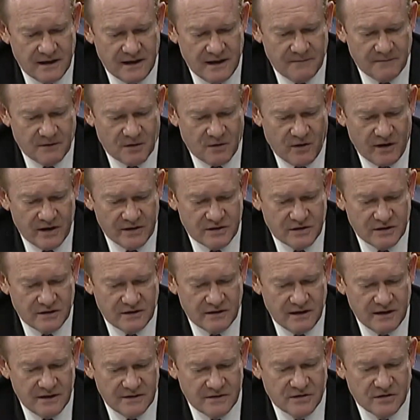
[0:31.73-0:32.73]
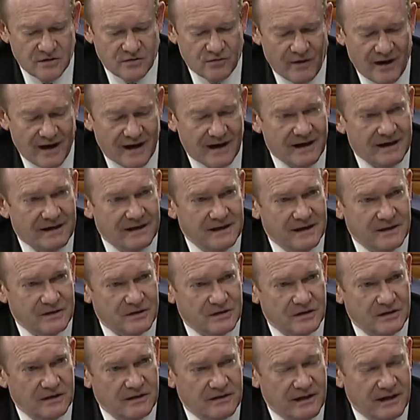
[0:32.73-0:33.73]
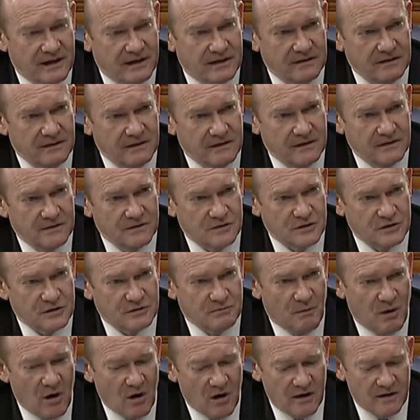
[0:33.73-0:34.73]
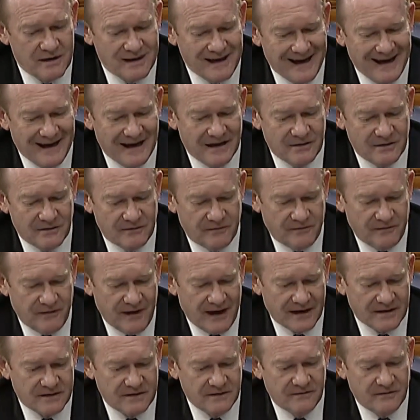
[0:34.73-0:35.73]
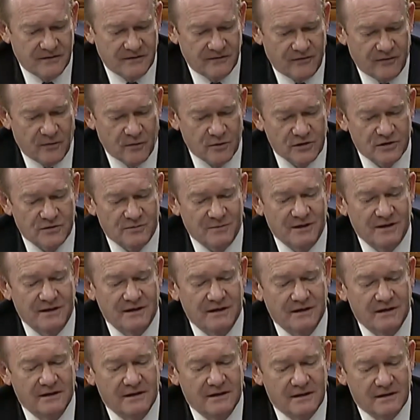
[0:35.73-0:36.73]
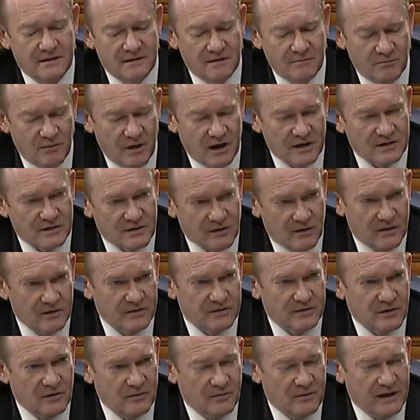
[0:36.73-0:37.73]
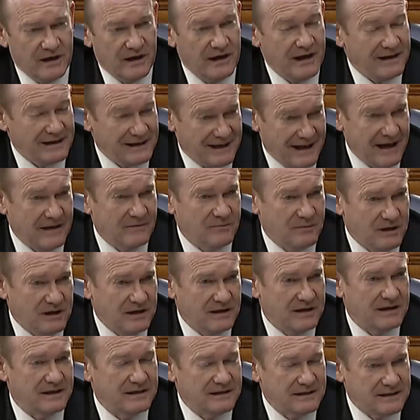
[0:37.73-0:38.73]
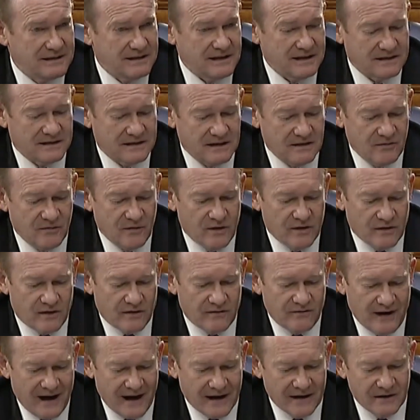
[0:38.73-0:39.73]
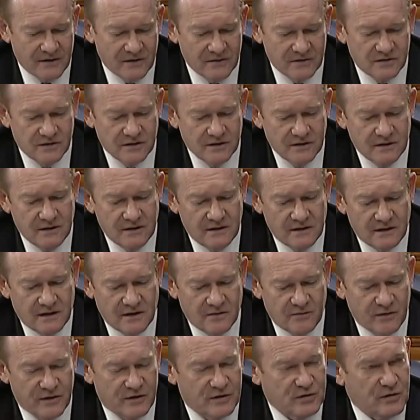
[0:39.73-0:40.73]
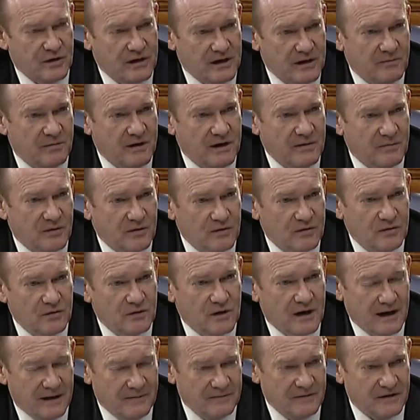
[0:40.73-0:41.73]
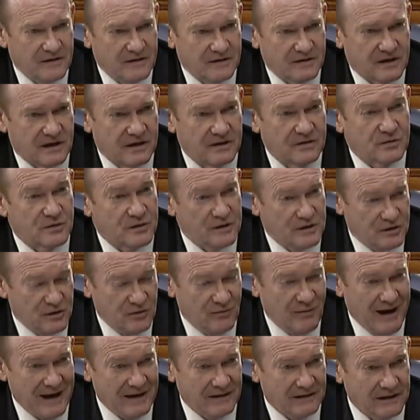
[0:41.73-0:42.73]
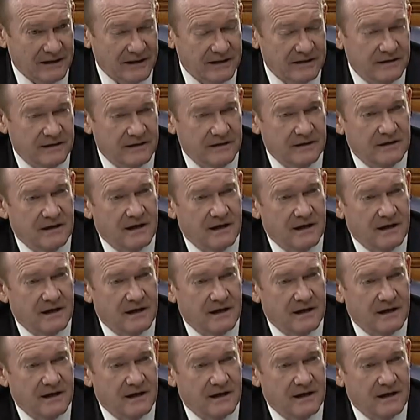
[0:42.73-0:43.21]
immigration is your recognition that smart and effective enforcement must also be and can be consistent with our values, with treating people who come to this country humanely,